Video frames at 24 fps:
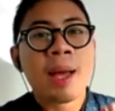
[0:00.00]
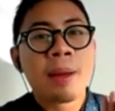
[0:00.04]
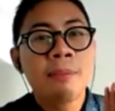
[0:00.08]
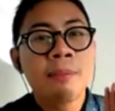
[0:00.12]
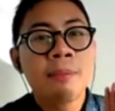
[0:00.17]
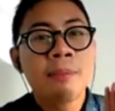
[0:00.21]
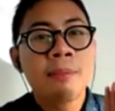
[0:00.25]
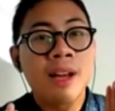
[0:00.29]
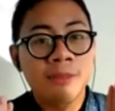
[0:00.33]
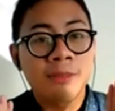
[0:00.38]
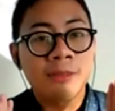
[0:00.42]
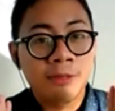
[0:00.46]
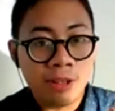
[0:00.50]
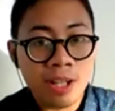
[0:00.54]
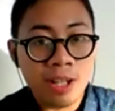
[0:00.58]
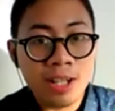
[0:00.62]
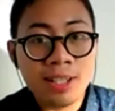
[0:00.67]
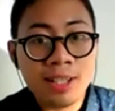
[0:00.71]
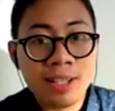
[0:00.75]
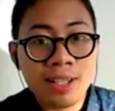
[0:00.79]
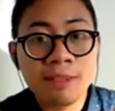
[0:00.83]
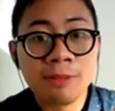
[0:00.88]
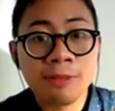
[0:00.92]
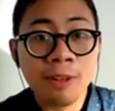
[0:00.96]
But first
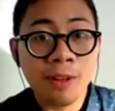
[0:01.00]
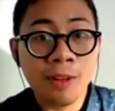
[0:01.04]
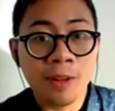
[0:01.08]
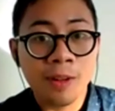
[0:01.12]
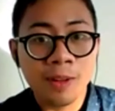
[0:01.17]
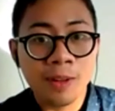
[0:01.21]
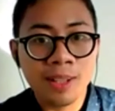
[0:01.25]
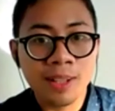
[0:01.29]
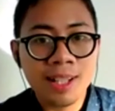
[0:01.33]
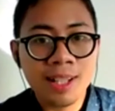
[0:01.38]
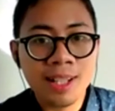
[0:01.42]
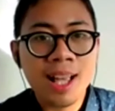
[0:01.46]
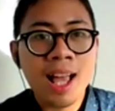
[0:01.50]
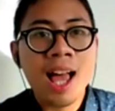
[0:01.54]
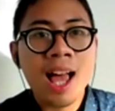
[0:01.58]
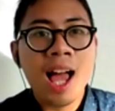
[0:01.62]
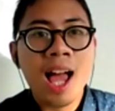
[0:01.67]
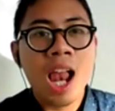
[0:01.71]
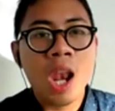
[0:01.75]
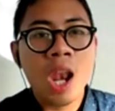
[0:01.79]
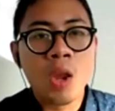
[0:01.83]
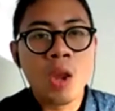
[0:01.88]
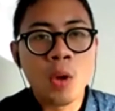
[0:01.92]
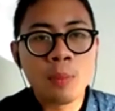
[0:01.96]
of all,
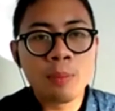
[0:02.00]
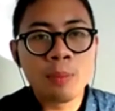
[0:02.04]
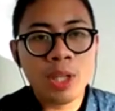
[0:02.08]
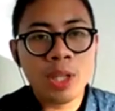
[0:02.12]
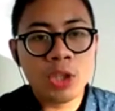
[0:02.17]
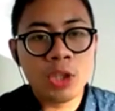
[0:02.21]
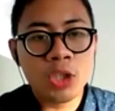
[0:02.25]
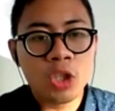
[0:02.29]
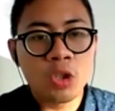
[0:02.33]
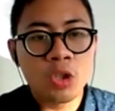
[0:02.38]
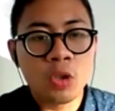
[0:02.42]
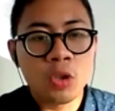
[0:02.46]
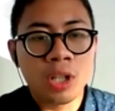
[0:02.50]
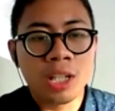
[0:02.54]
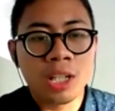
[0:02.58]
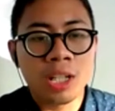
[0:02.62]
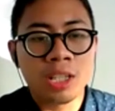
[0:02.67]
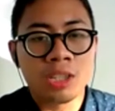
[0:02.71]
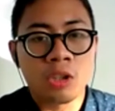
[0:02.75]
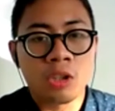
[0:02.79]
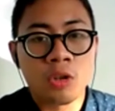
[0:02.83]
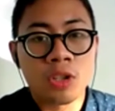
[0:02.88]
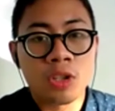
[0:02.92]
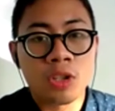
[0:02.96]
allow me to
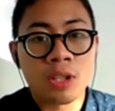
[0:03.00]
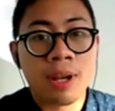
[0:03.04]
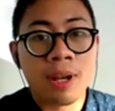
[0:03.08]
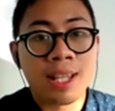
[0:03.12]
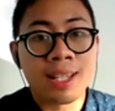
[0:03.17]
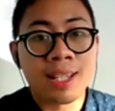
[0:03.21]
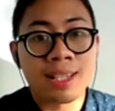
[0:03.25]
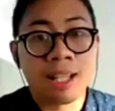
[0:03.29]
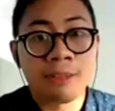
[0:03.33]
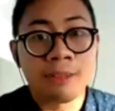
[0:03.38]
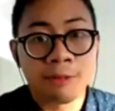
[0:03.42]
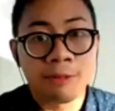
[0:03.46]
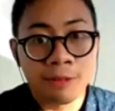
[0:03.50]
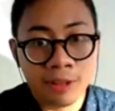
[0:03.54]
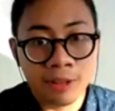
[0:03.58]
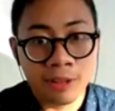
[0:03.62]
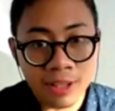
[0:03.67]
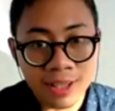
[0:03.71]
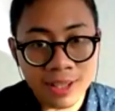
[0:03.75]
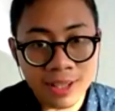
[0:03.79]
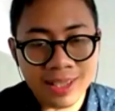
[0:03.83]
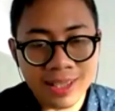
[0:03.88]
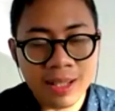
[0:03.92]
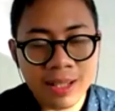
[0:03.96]
introduce myself
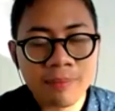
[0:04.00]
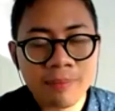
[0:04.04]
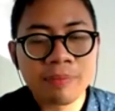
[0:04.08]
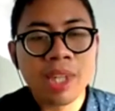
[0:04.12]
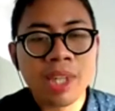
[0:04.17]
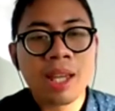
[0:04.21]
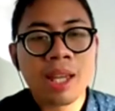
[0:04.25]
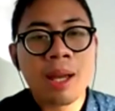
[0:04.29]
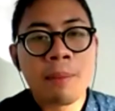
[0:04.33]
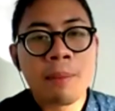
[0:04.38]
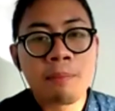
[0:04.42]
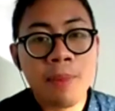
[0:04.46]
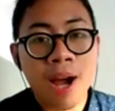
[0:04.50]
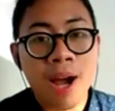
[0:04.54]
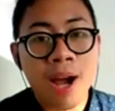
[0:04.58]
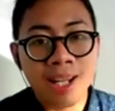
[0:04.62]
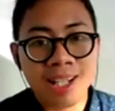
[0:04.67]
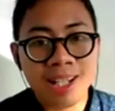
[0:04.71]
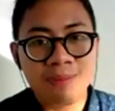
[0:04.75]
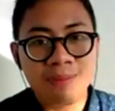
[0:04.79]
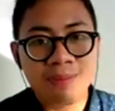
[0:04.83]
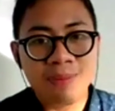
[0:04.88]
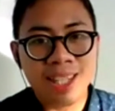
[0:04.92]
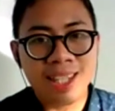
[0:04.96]
first. My
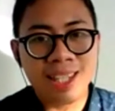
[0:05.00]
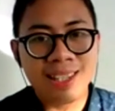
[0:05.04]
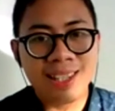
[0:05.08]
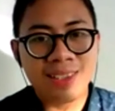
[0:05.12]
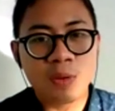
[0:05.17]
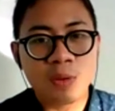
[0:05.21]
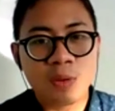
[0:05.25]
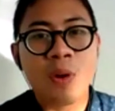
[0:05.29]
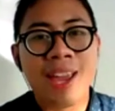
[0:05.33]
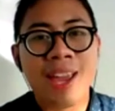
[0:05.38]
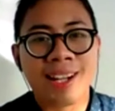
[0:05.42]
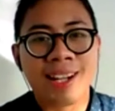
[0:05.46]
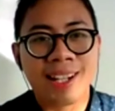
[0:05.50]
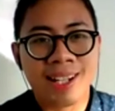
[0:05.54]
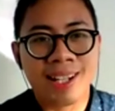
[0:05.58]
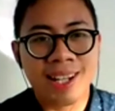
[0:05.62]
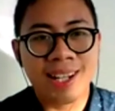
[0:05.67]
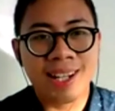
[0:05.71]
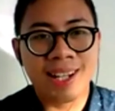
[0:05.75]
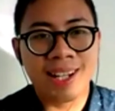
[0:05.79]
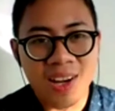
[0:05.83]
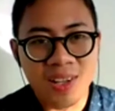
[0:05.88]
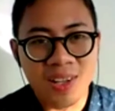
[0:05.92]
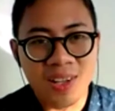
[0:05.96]
name is Gede
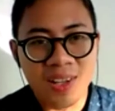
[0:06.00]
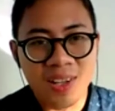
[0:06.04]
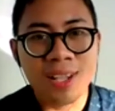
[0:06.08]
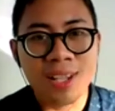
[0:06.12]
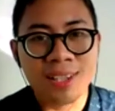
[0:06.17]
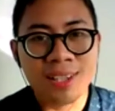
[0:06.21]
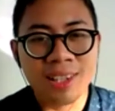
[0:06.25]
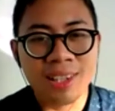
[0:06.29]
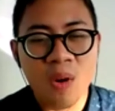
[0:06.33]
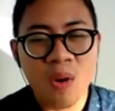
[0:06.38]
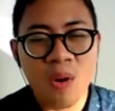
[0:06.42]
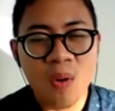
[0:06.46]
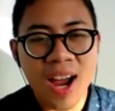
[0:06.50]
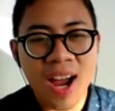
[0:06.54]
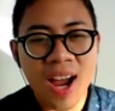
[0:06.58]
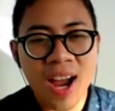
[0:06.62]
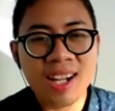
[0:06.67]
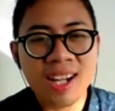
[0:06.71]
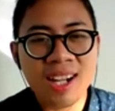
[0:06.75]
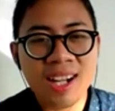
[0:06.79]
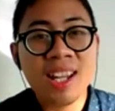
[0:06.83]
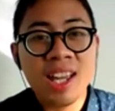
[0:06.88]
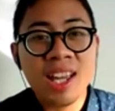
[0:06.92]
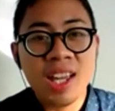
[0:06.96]
Adi Suwartawan.
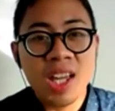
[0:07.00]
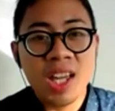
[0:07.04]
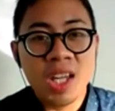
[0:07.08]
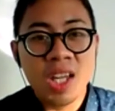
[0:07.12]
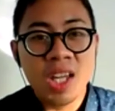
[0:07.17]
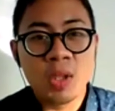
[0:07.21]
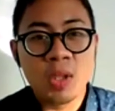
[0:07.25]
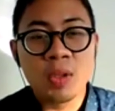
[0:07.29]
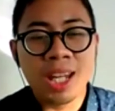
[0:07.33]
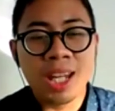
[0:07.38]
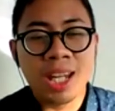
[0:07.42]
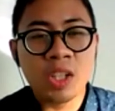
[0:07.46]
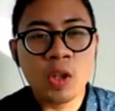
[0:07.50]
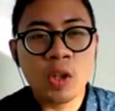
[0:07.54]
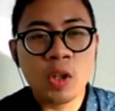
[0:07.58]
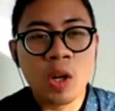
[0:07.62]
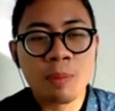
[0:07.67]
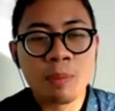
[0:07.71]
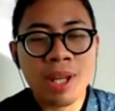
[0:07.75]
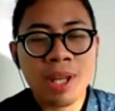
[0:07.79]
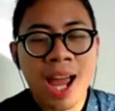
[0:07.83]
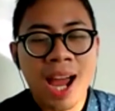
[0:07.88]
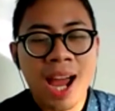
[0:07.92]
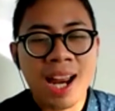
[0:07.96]
You can call
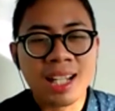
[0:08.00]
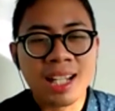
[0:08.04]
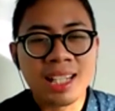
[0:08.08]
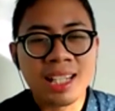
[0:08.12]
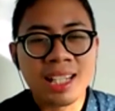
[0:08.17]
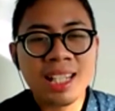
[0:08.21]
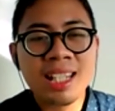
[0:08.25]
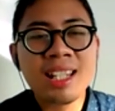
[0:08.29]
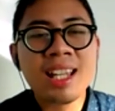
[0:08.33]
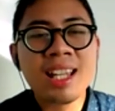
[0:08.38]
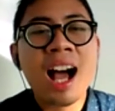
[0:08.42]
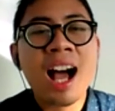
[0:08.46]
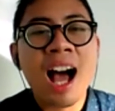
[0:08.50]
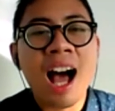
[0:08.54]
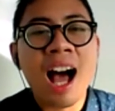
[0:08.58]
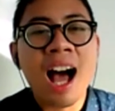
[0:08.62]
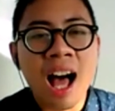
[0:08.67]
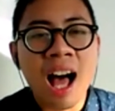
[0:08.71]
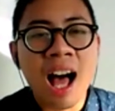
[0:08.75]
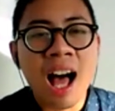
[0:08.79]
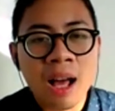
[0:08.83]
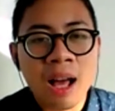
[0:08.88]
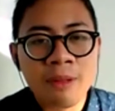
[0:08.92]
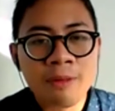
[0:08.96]
me Adi.
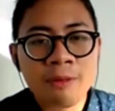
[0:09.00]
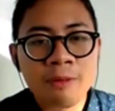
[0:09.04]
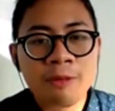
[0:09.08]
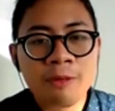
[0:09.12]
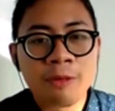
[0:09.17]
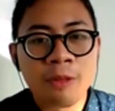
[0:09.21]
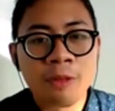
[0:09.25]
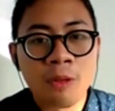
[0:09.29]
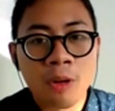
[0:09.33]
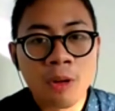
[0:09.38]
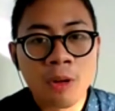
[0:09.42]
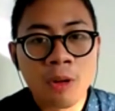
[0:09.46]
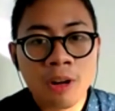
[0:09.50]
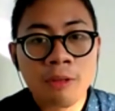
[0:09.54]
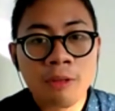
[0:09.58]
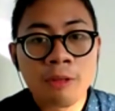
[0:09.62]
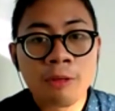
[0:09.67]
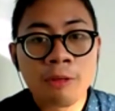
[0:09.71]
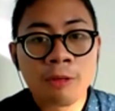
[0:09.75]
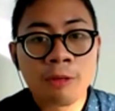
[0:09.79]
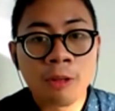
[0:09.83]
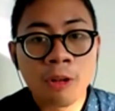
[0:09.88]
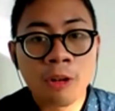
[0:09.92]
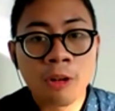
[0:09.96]
I'm for
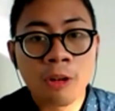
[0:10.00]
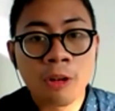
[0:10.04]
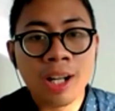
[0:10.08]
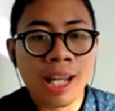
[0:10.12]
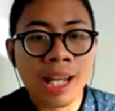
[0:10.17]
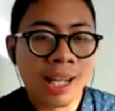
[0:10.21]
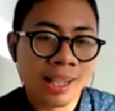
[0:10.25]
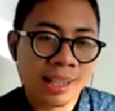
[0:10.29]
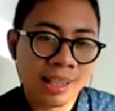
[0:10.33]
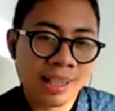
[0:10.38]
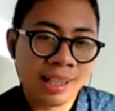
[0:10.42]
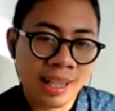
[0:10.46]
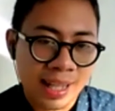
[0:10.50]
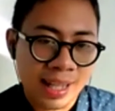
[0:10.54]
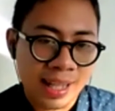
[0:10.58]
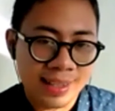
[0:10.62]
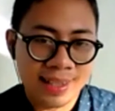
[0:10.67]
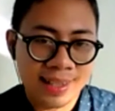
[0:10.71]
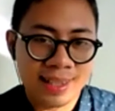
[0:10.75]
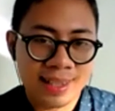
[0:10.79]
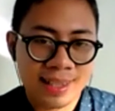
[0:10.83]
4A class.